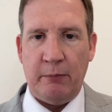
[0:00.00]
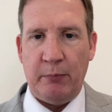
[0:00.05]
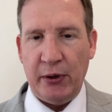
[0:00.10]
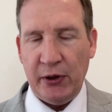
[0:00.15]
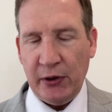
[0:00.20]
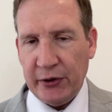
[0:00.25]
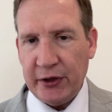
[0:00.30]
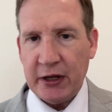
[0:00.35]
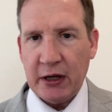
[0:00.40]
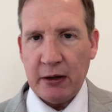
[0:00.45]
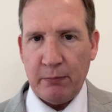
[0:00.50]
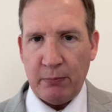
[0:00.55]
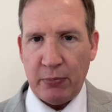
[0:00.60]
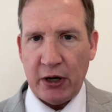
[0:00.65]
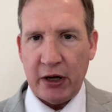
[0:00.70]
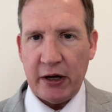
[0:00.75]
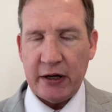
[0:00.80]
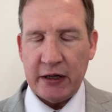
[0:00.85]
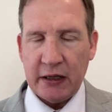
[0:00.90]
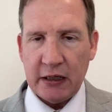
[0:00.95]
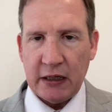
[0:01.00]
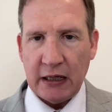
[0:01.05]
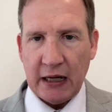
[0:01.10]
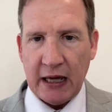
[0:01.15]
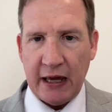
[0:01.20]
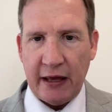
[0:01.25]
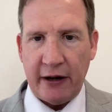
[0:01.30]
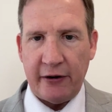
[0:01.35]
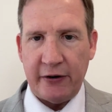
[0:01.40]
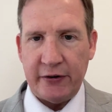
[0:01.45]
Building a bond
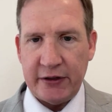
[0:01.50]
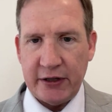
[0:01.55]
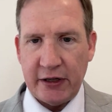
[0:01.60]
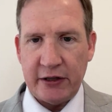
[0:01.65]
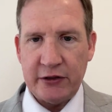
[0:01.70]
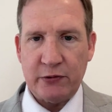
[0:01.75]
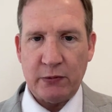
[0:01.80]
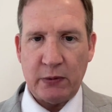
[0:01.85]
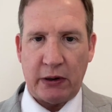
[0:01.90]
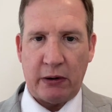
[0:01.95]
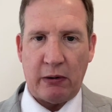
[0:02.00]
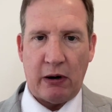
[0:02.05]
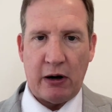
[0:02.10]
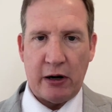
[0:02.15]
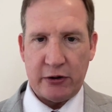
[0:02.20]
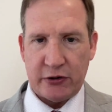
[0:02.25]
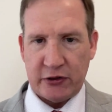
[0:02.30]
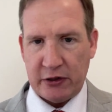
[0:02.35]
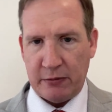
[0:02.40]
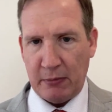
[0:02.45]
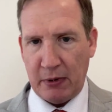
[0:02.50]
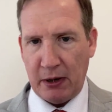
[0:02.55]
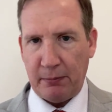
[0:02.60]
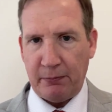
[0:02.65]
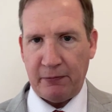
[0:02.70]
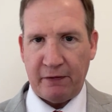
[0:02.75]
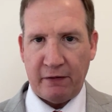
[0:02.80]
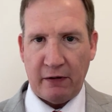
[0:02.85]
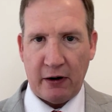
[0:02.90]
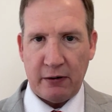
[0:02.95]
ladder does require some
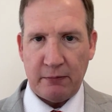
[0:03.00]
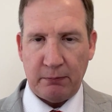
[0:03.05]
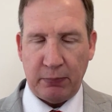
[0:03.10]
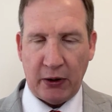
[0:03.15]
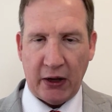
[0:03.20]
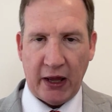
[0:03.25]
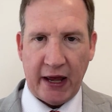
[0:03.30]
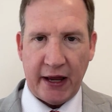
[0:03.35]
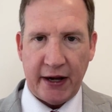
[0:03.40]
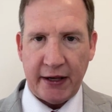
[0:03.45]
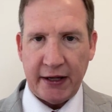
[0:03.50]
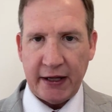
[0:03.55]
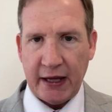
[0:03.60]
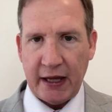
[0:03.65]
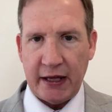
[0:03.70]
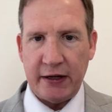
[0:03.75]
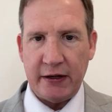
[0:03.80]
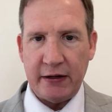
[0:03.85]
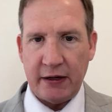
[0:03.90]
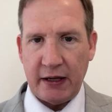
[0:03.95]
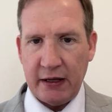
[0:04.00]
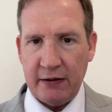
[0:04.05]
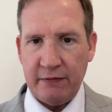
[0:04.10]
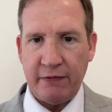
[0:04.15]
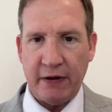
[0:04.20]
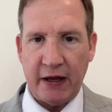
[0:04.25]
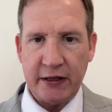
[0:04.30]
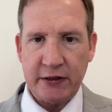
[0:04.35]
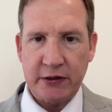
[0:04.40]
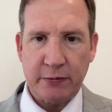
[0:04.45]
upfront planning and
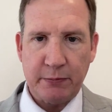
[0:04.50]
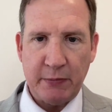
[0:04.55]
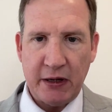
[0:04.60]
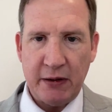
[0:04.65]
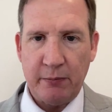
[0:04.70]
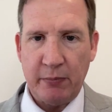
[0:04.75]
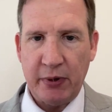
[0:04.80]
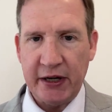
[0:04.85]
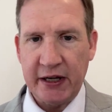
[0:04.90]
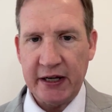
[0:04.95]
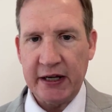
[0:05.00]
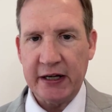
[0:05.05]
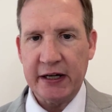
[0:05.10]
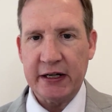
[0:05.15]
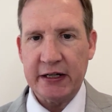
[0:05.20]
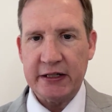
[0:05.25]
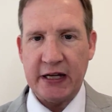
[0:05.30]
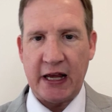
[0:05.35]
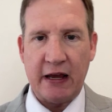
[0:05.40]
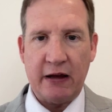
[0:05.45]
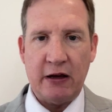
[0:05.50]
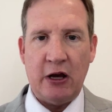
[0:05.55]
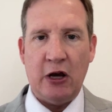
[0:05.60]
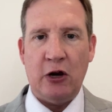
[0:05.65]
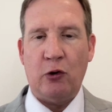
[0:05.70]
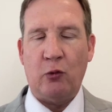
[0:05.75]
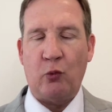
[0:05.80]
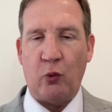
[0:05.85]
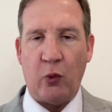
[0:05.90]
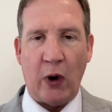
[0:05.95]
investment, but it is a
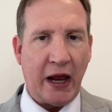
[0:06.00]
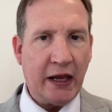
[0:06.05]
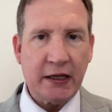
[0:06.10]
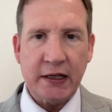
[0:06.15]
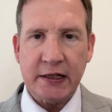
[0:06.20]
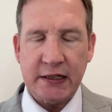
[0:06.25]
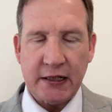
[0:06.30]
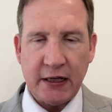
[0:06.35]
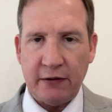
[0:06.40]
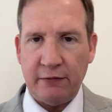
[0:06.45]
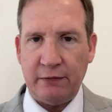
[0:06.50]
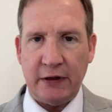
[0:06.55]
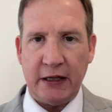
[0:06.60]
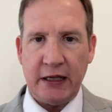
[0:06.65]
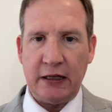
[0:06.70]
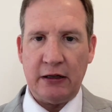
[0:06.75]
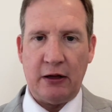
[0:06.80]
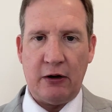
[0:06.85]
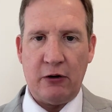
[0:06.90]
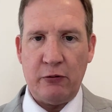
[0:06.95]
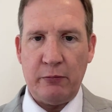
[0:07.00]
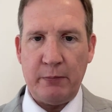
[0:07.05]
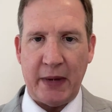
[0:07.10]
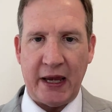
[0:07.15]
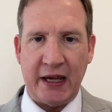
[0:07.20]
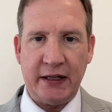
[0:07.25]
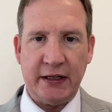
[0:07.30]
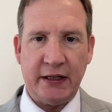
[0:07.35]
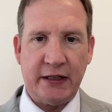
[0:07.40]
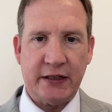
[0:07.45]
relatively
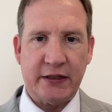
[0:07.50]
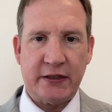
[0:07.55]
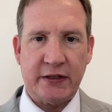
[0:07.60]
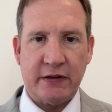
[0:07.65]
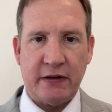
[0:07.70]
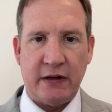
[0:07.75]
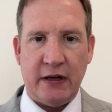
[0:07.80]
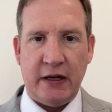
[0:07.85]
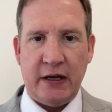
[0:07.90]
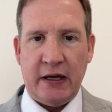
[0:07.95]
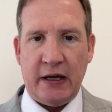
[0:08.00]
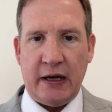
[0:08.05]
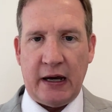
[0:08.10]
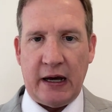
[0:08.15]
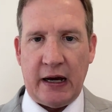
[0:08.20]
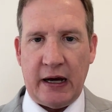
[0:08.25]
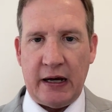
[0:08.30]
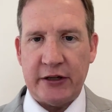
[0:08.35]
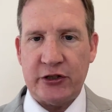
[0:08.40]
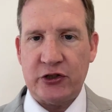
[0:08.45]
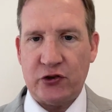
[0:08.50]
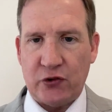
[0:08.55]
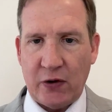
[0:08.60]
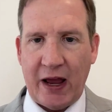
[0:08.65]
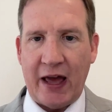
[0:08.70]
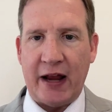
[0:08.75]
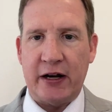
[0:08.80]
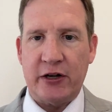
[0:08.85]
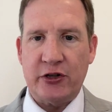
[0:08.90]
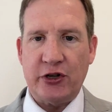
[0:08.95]
low-maintenance
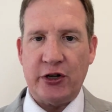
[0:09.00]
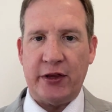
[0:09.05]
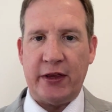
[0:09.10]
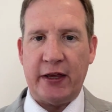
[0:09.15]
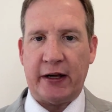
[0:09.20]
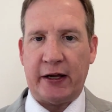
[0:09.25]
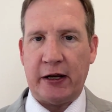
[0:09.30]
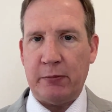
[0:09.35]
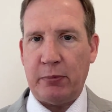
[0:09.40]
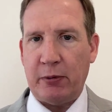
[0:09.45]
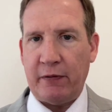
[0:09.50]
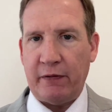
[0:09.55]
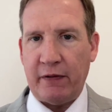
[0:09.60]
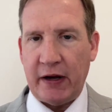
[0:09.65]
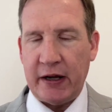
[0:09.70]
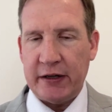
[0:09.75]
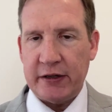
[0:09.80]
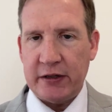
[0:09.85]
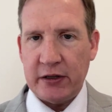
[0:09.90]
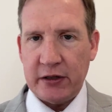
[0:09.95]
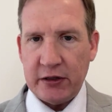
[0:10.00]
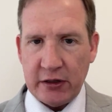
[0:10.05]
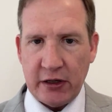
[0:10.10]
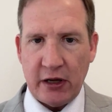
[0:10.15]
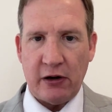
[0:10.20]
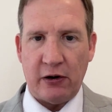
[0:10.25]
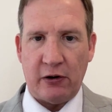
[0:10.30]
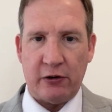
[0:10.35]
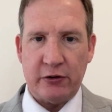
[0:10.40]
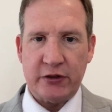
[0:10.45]
strategy that can provide
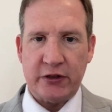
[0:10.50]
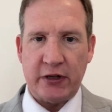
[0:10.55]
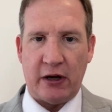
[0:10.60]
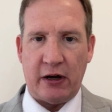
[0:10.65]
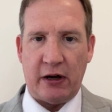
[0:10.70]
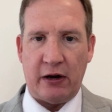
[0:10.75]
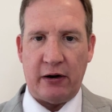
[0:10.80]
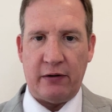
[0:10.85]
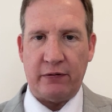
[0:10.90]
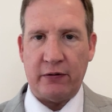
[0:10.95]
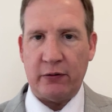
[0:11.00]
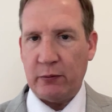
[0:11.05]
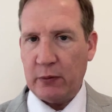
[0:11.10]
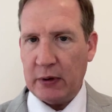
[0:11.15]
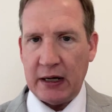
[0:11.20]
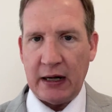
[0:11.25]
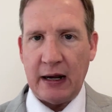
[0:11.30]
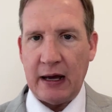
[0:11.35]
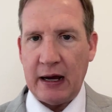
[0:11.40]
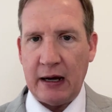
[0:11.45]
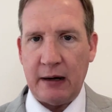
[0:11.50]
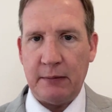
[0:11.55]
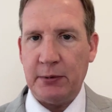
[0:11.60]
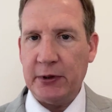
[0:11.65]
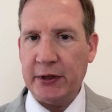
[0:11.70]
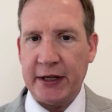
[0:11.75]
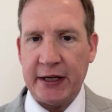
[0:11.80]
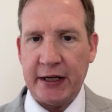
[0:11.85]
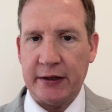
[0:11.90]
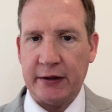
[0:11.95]
years of
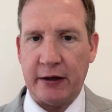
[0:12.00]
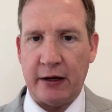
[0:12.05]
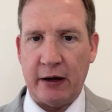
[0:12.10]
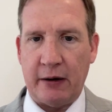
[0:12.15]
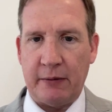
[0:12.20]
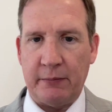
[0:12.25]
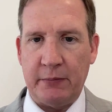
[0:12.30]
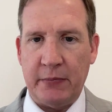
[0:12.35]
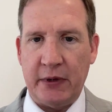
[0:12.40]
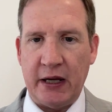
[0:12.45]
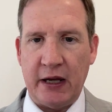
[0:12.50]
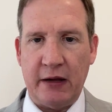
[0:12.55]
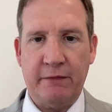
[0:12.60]
reliable income.